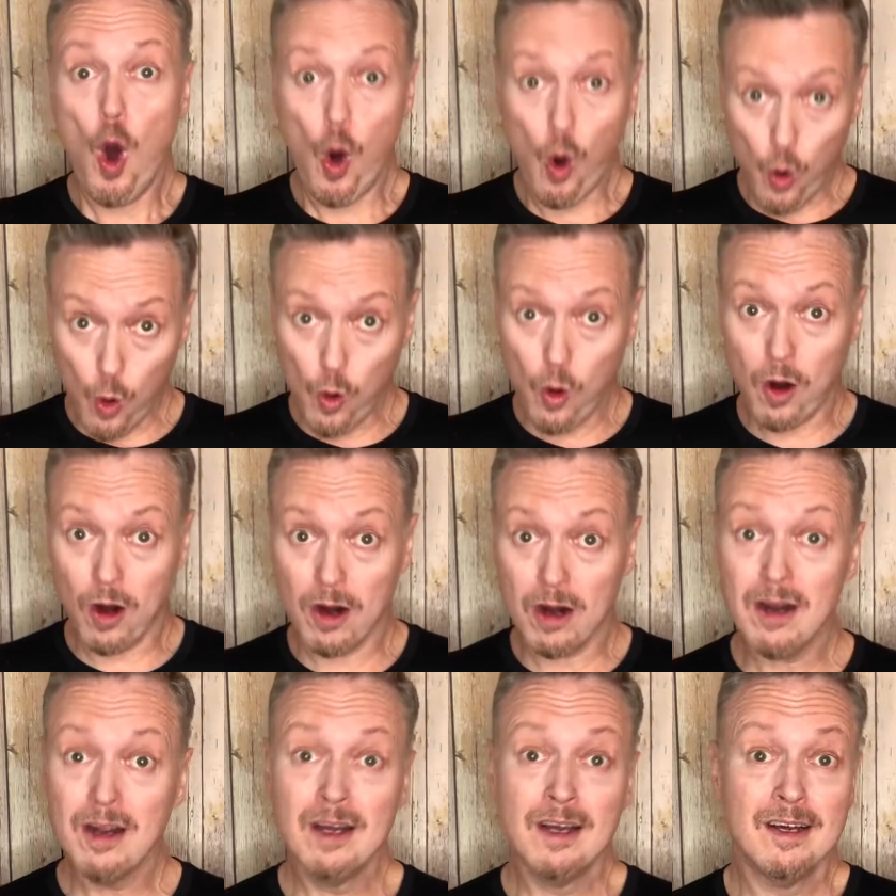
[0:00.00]

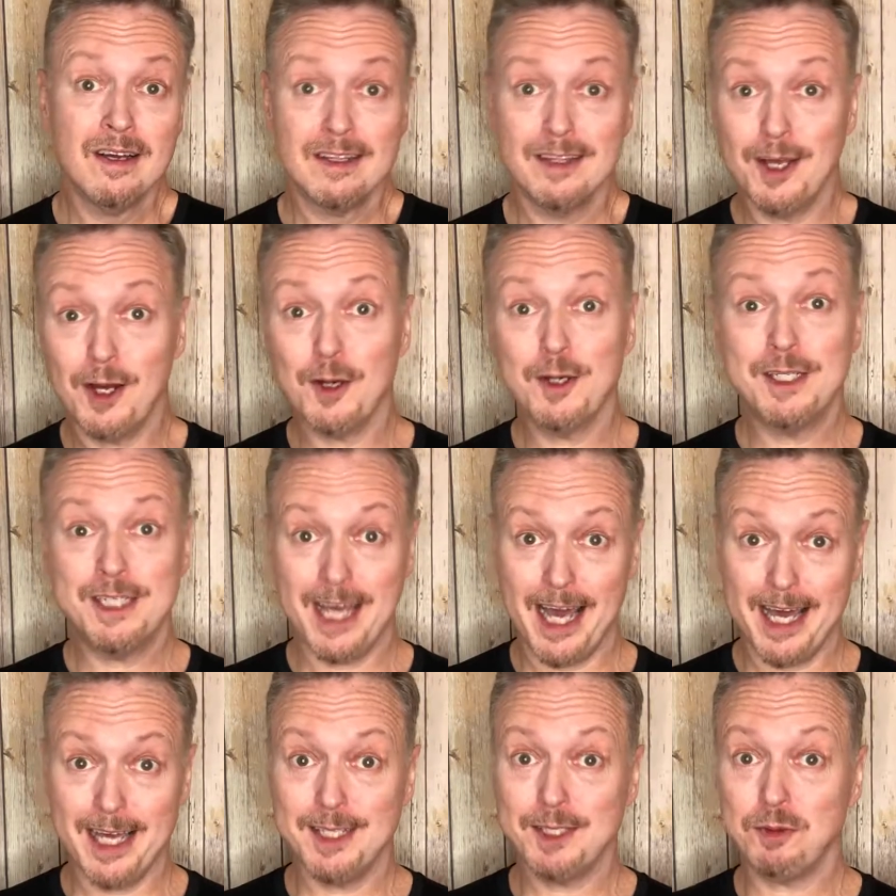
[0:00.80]
Or there are
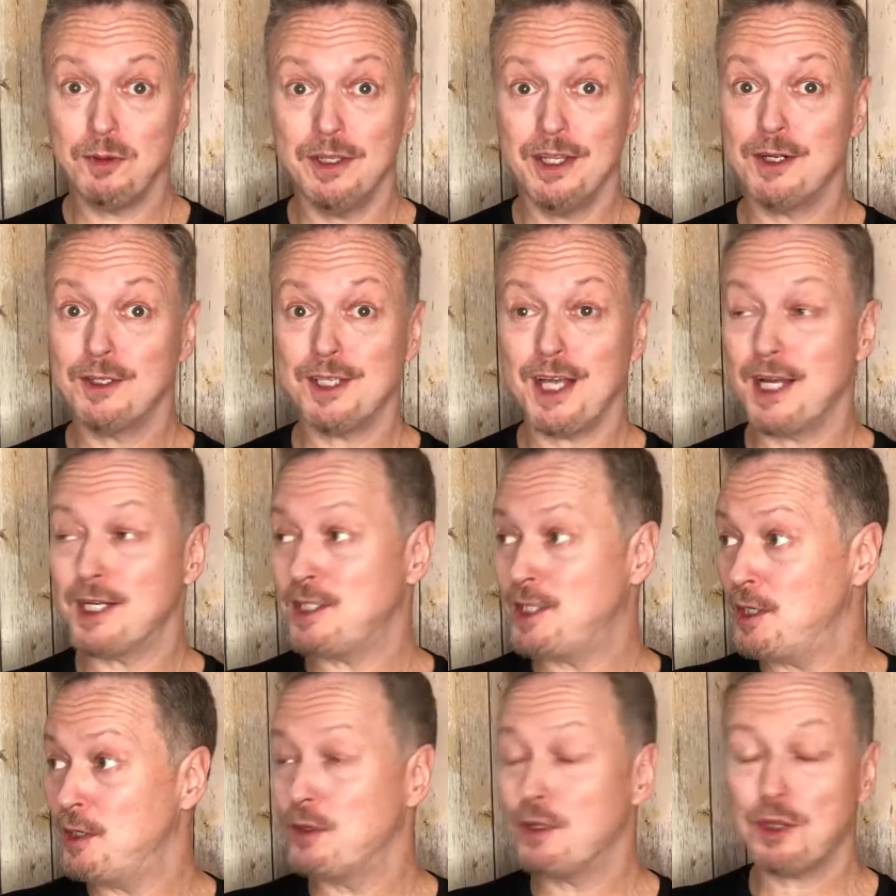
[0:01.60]
days when there's like
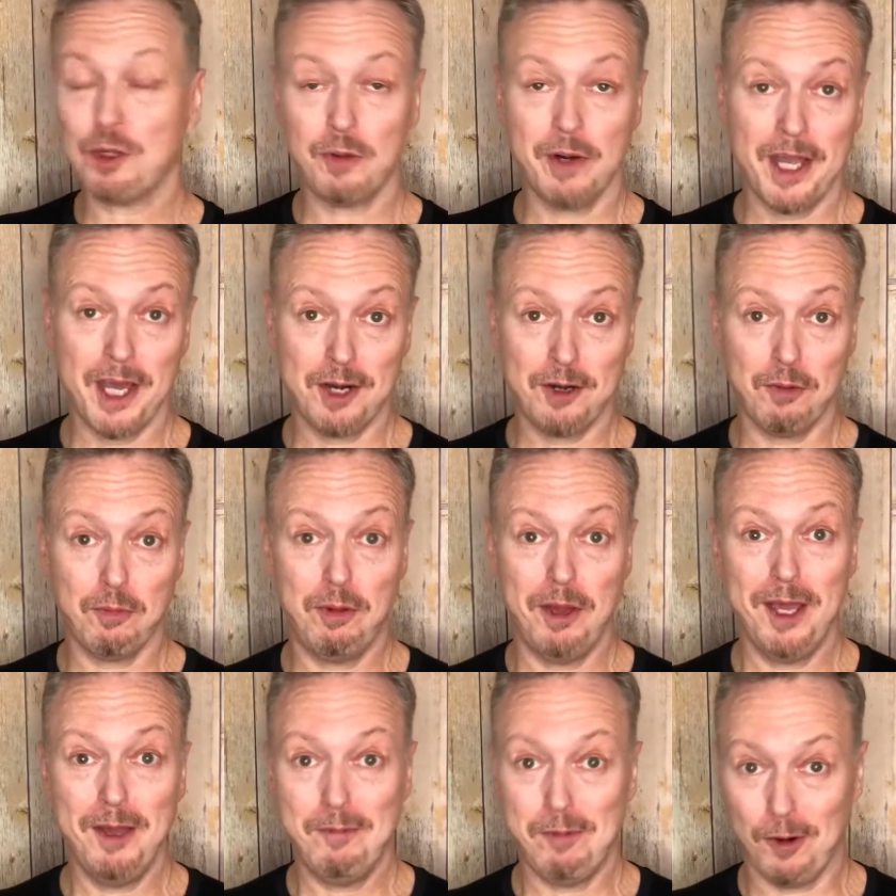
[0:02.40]
200 to 300
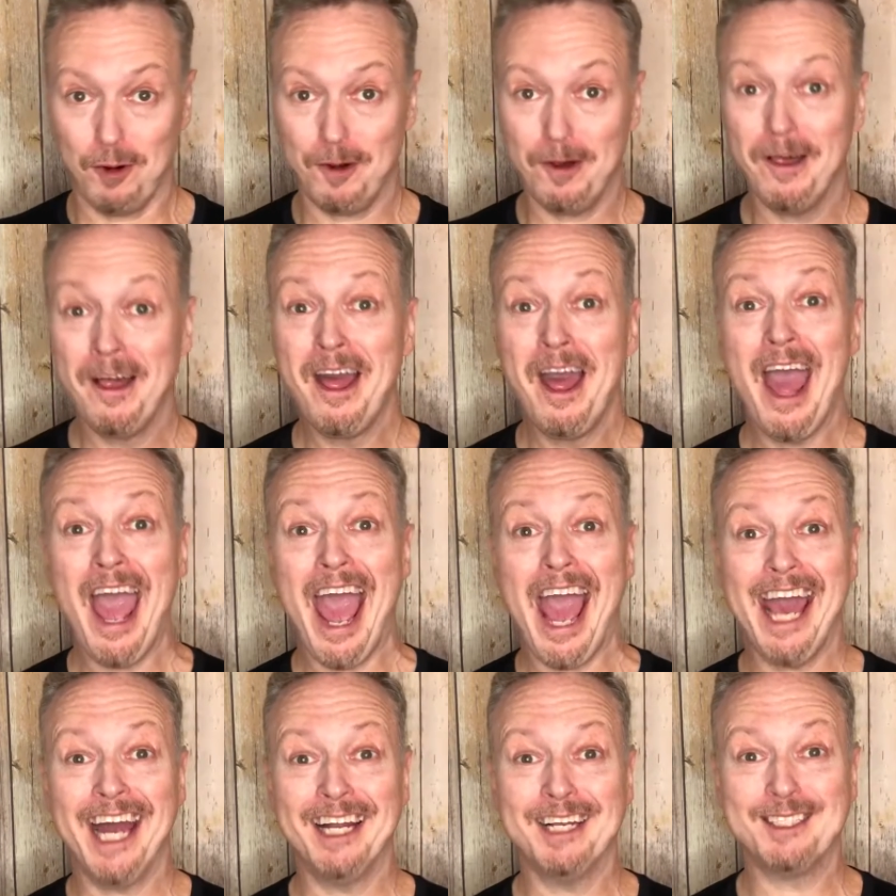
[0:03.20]
people
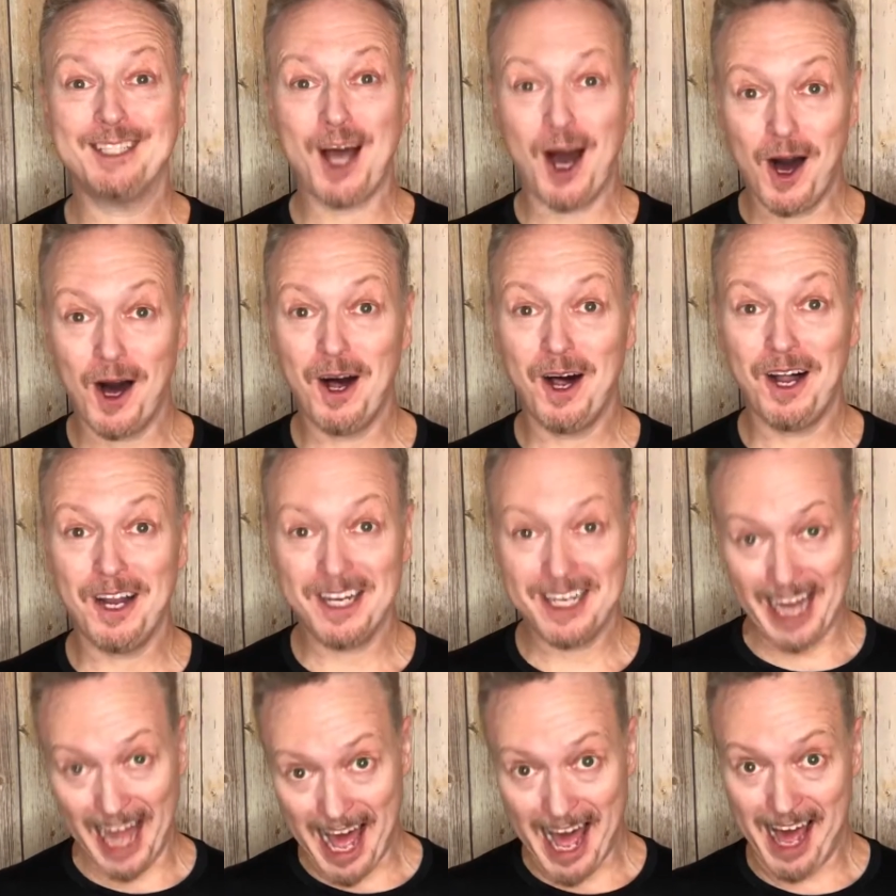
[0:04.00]
and it's all
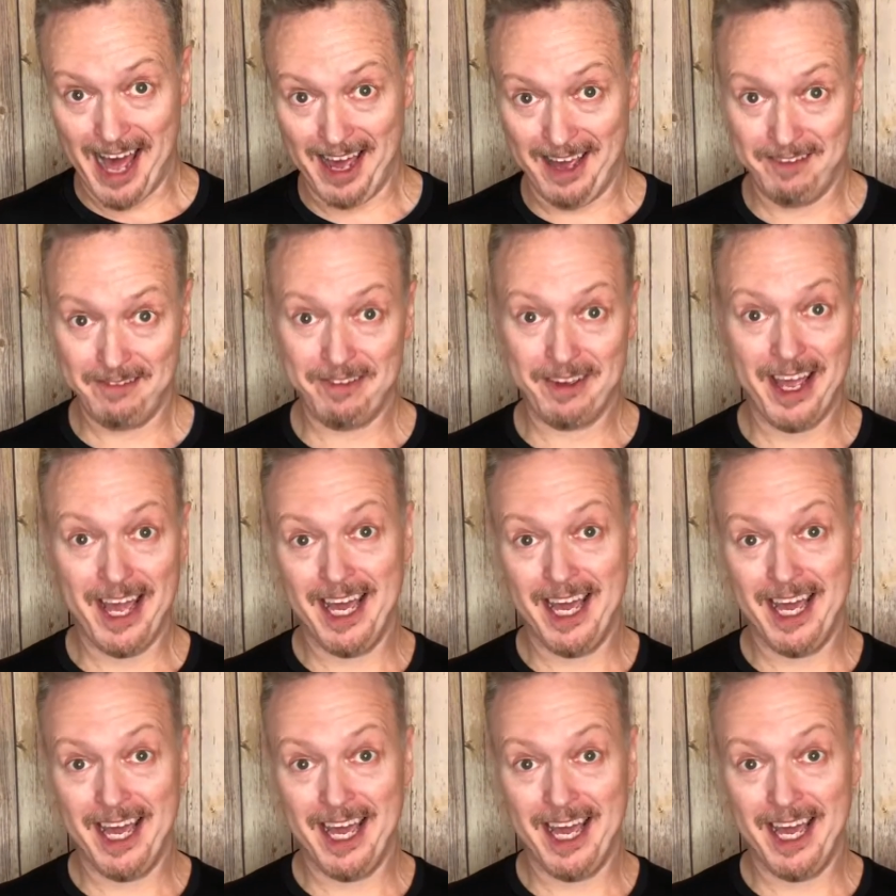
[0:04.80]
live.